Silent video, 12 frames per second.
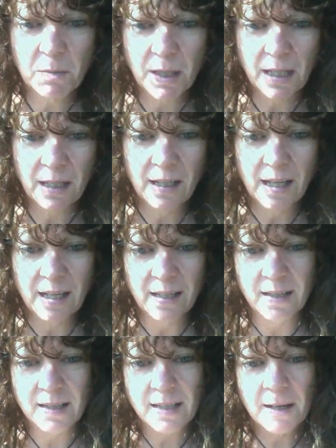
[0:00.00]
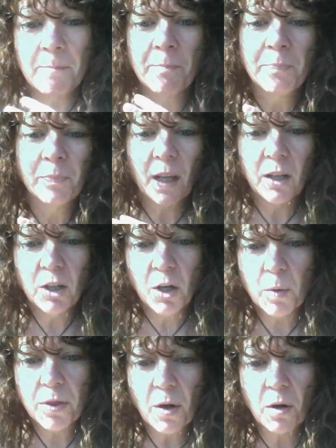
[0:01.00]
to me is you know,
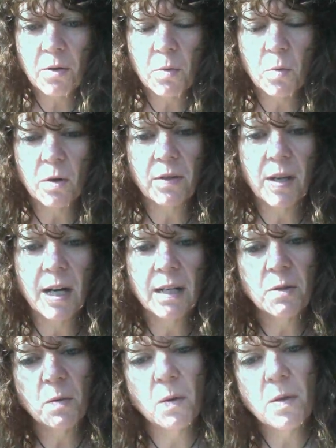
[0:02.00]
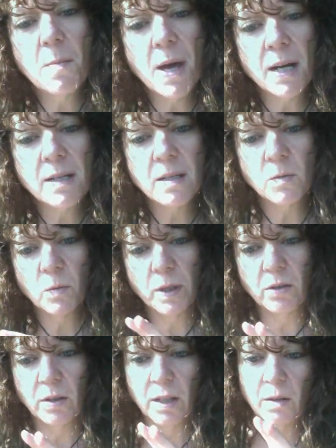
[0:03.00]
with all of the work that I do on the medicine
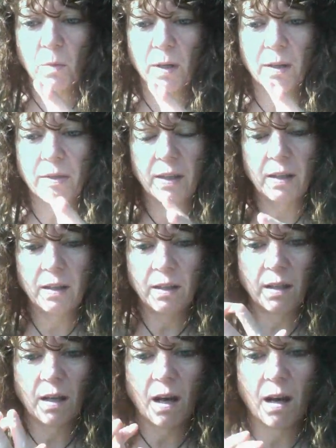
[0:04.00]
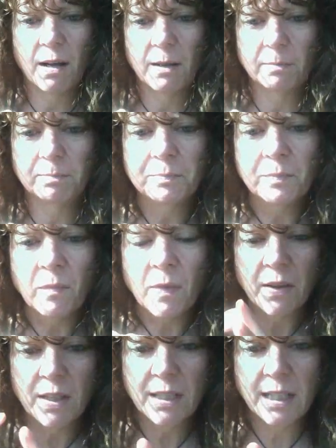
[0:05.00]
wheel and with the um,
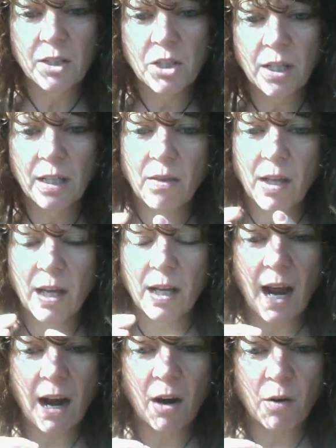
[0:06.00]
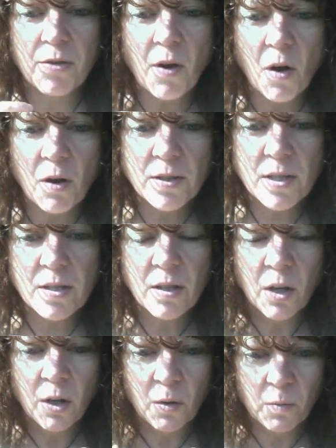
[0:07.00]
the teaching that our thoughts
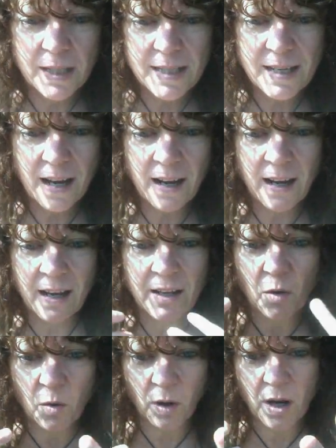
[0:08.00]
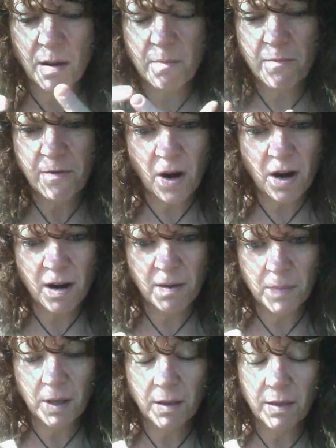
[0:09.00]
reside or come
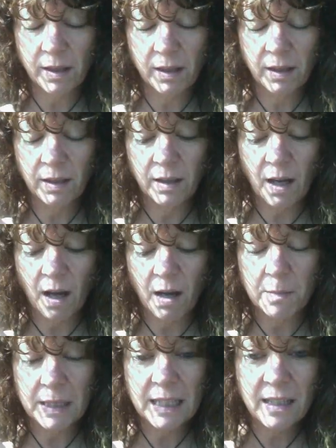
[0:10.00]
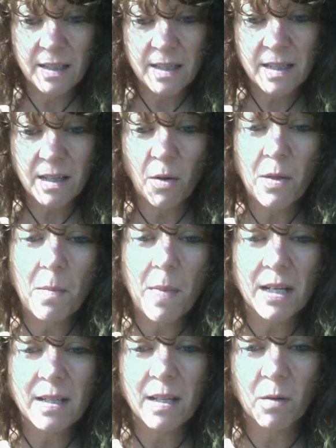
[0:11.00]
from the um, east on the
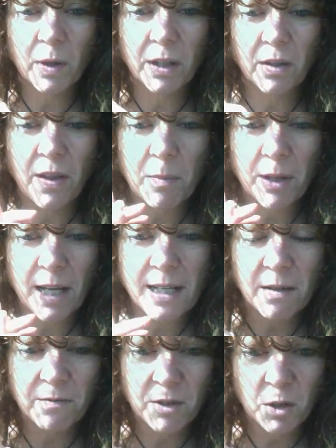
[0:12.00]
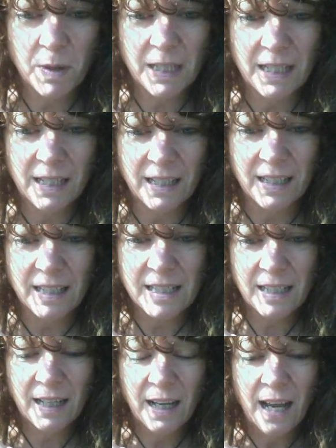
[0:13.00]
medicine wheel, that place of new beginnings,